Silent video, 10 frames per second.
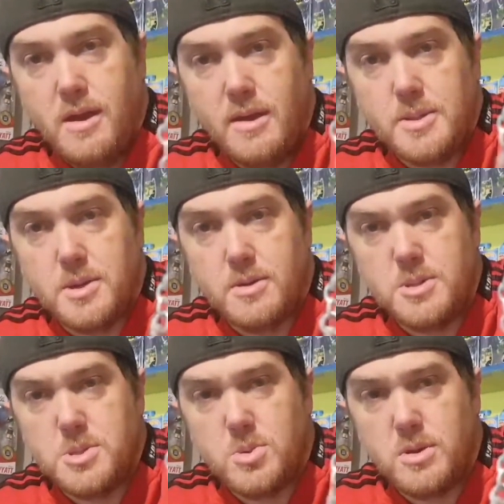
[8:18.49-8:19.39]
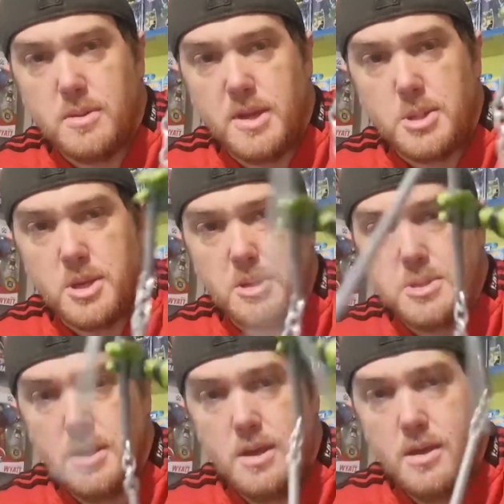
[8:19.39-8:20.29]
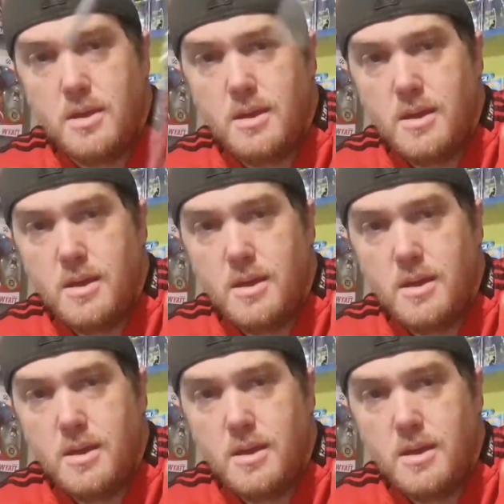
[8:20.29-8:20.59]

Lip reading: And he's got his sort of nunchucks there.